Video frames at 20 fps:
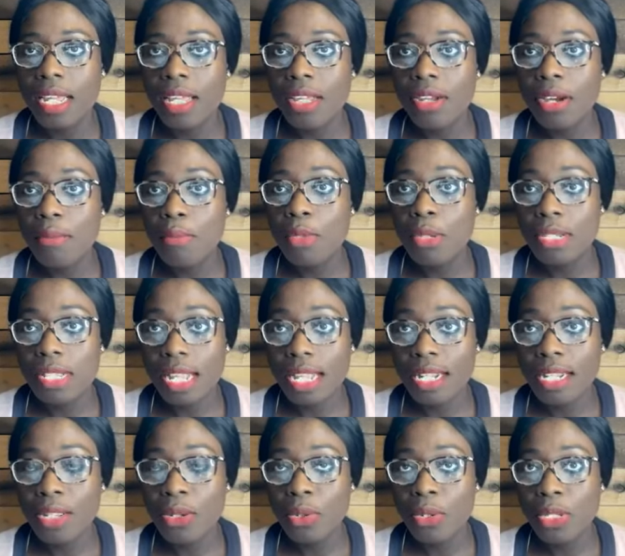you are most
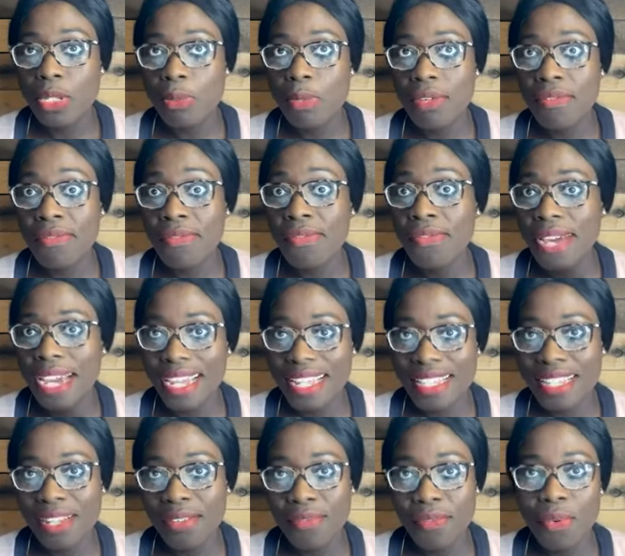likely going to be
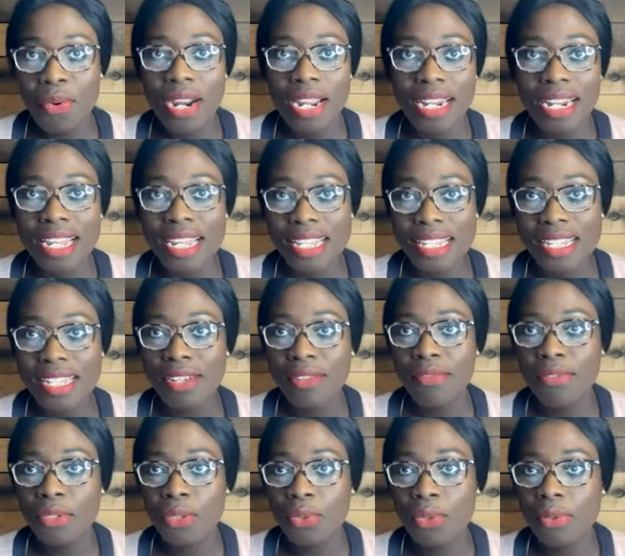invited for an
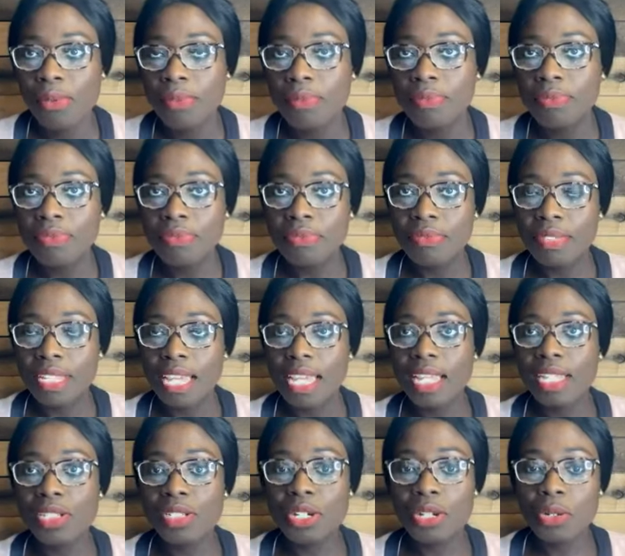interview,
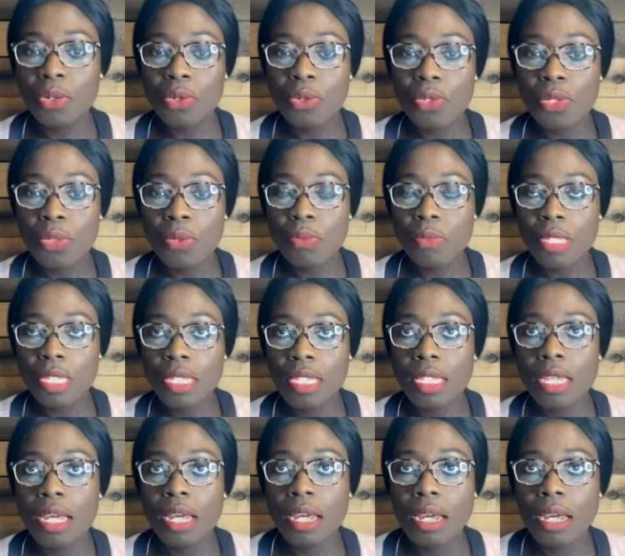and you're going to be,